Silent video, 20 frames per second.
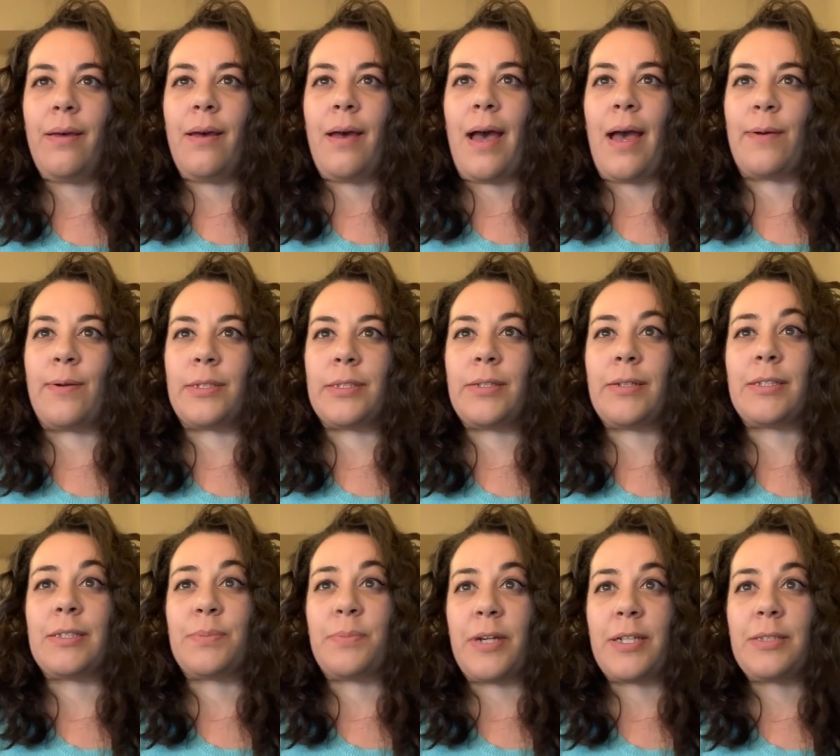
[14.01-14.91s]
I want to
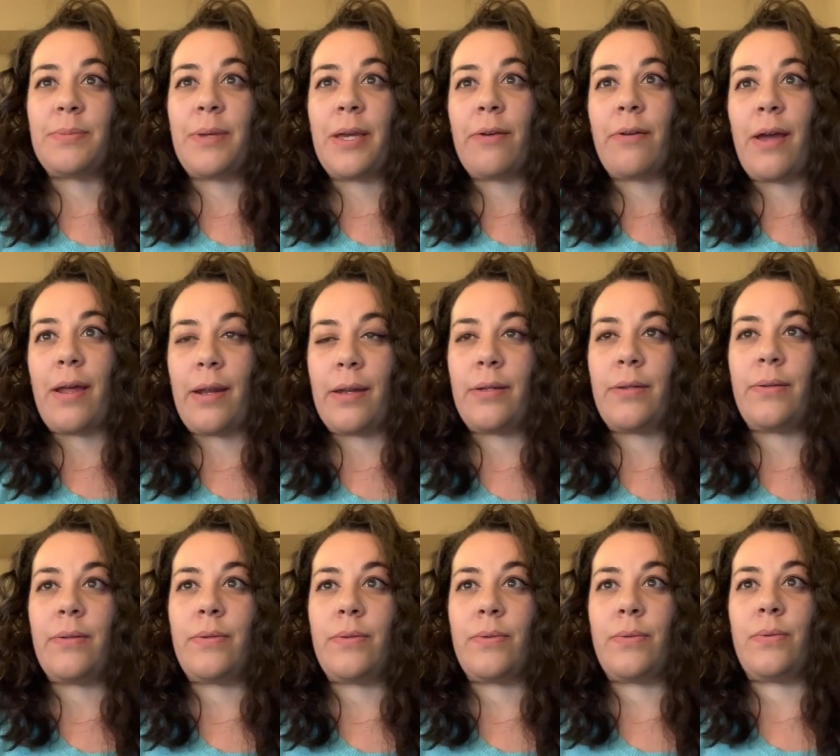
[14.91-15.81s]
express my
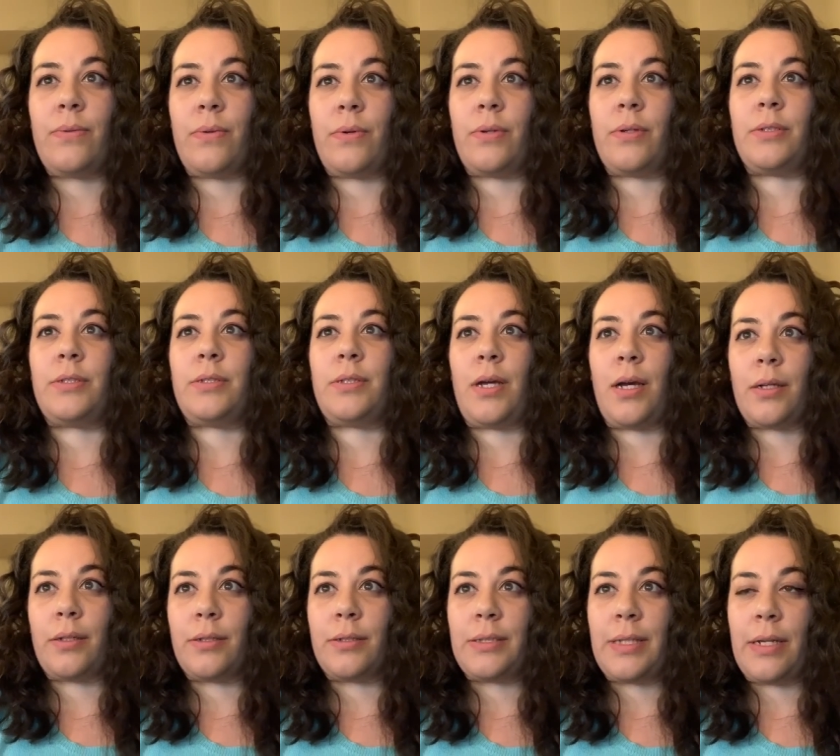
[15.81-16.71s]
gratitude towards
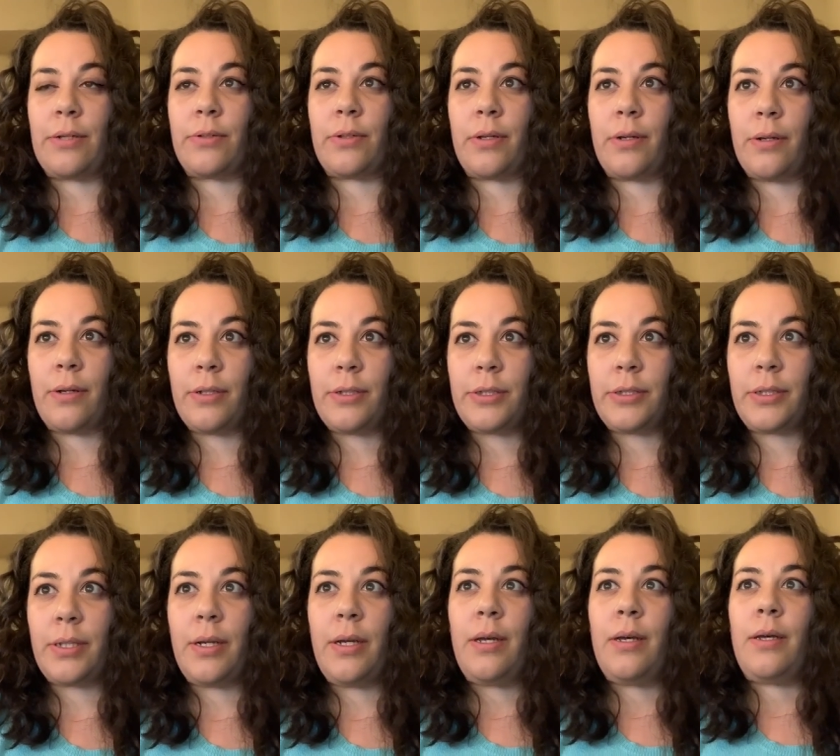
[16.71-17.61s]
Dr. Sandra
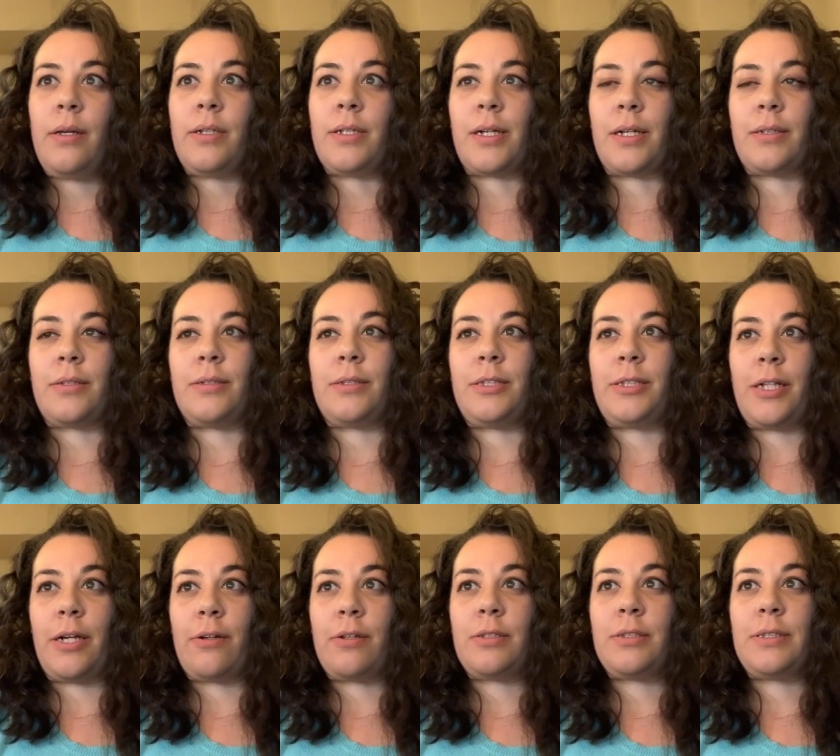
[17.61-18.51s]
Hirsch, Dr.
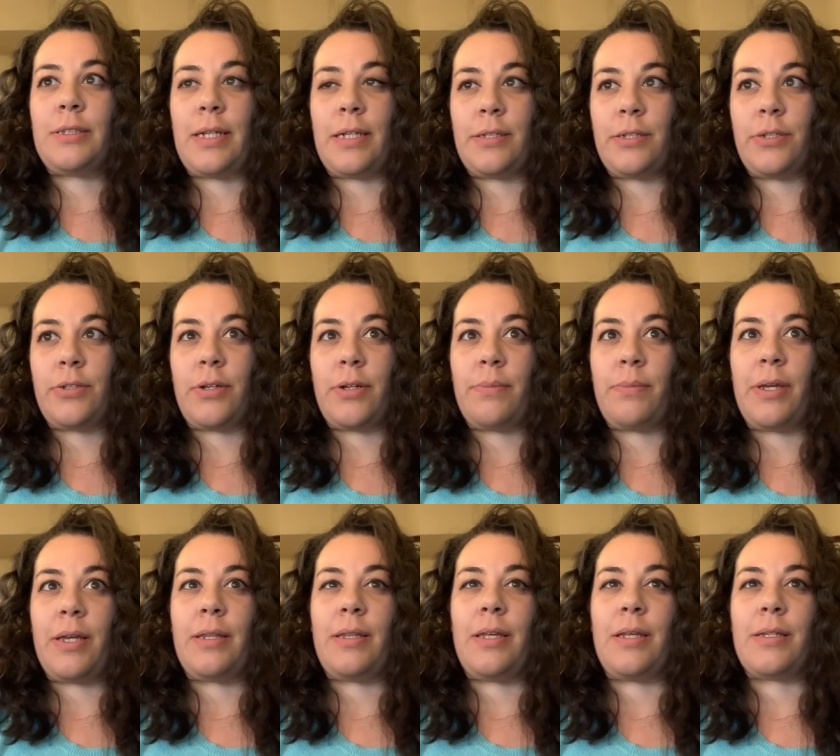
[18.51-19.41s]
Cheryl
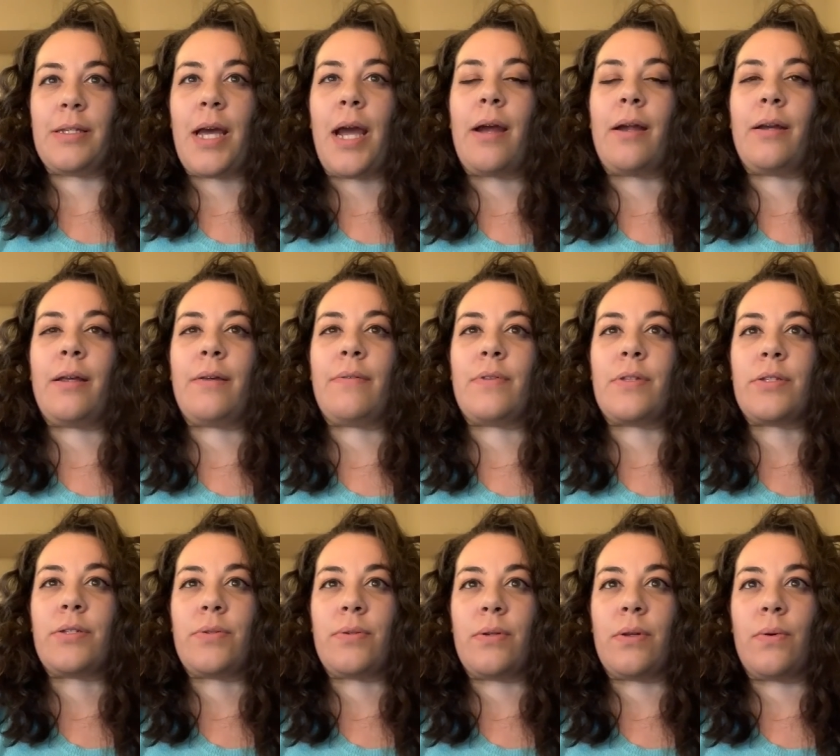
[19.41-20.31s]
Stenstrom, and the entirety of the
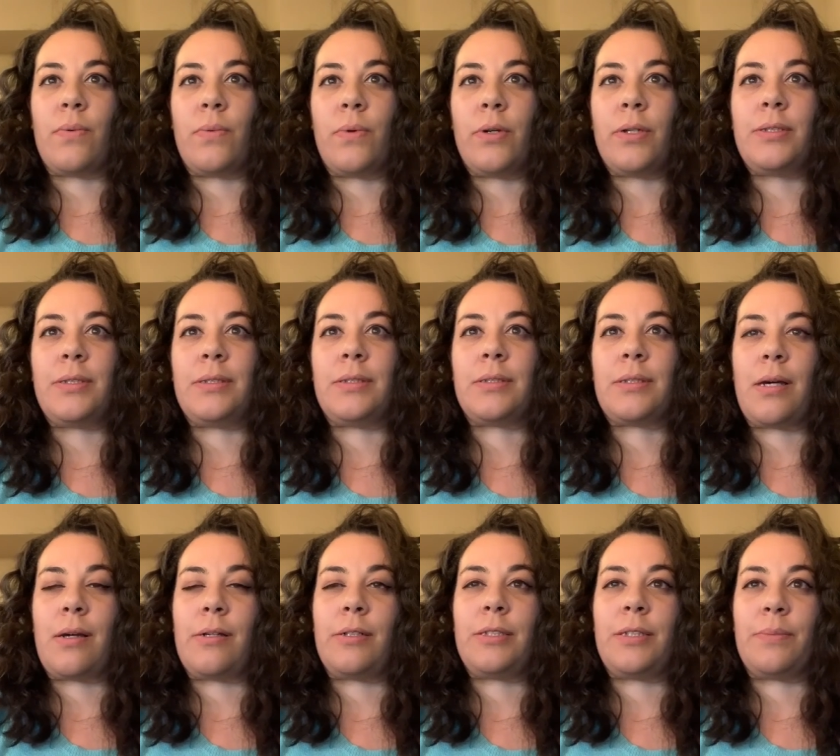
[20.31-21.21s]
Student Awards and
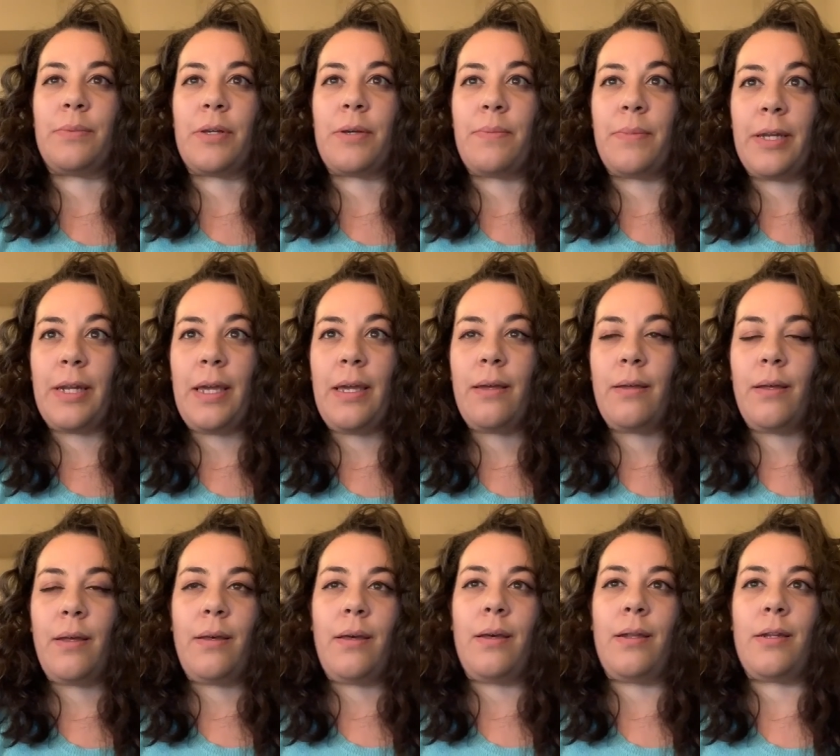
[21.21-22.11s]
Scholarship Committee,
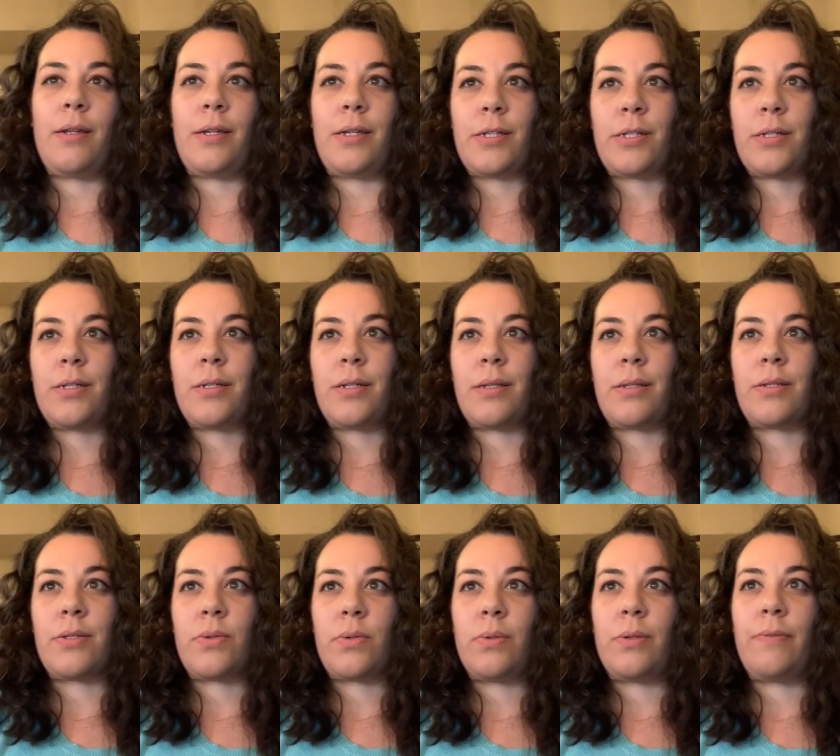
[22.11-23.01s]
in addition to
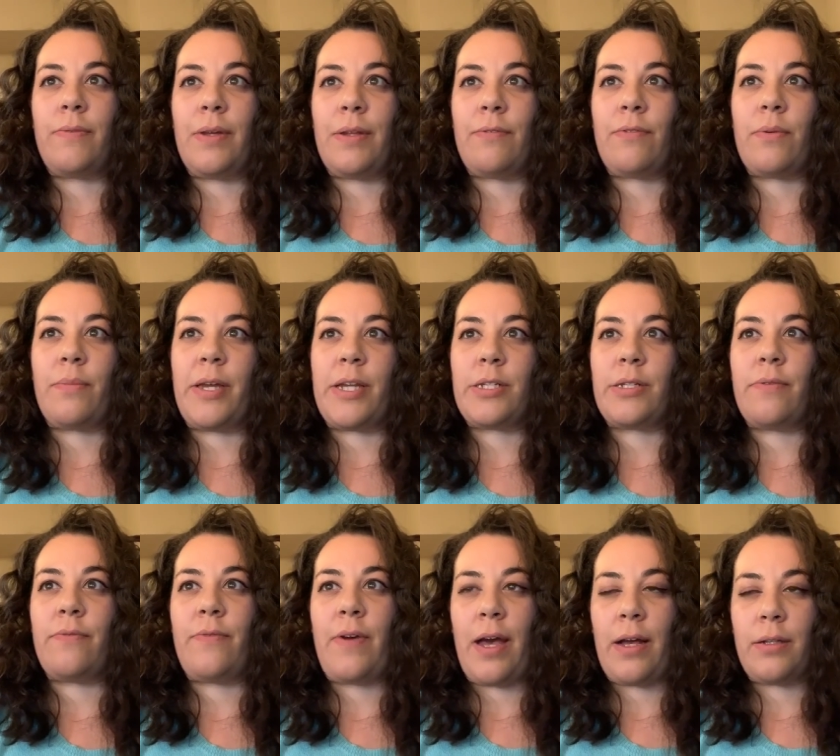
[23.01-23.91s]
the School of
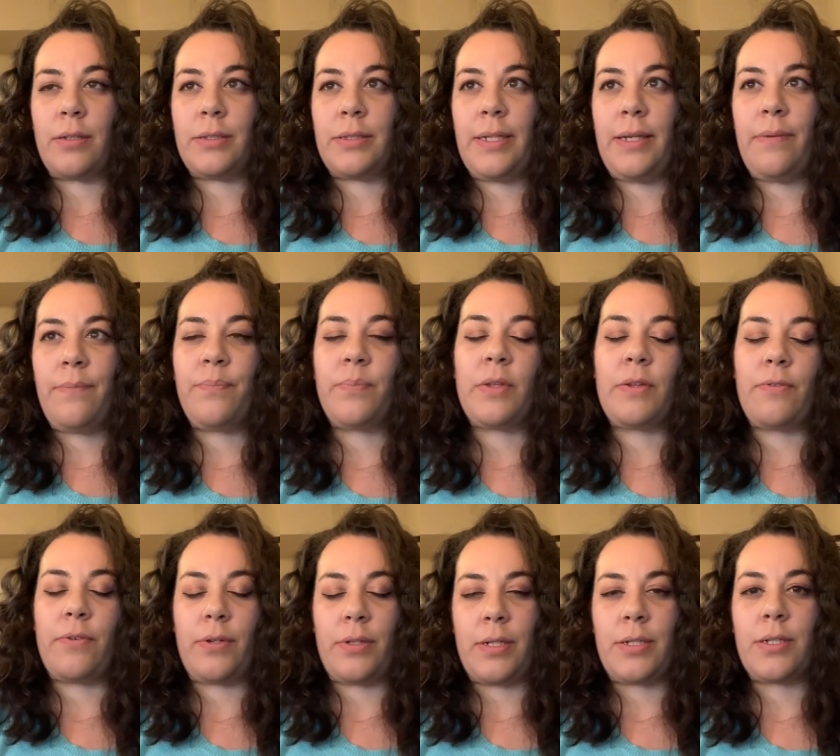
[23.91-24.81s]
Information faculty,
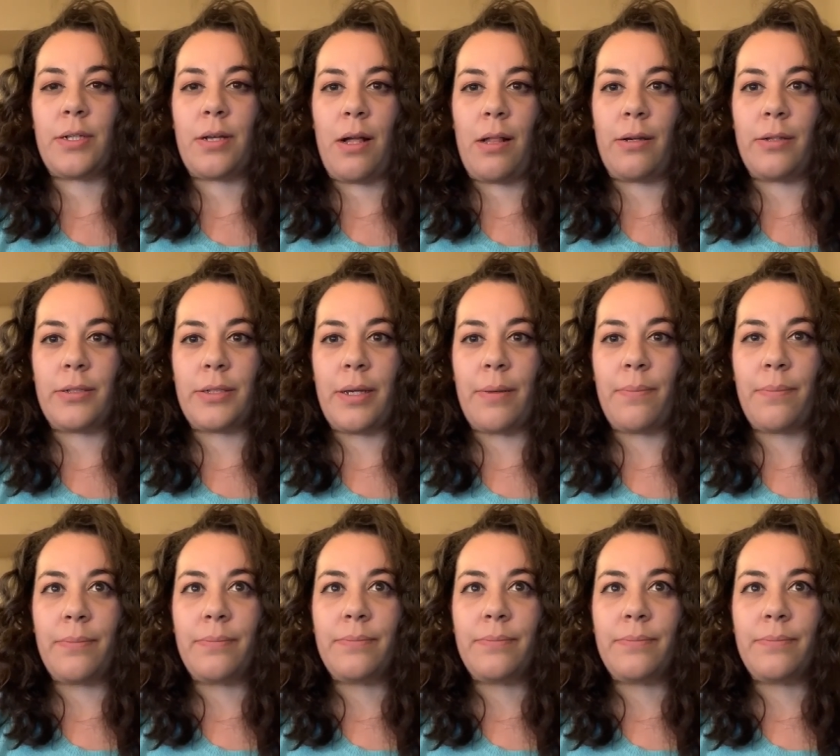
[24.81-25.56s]
for the scholarship.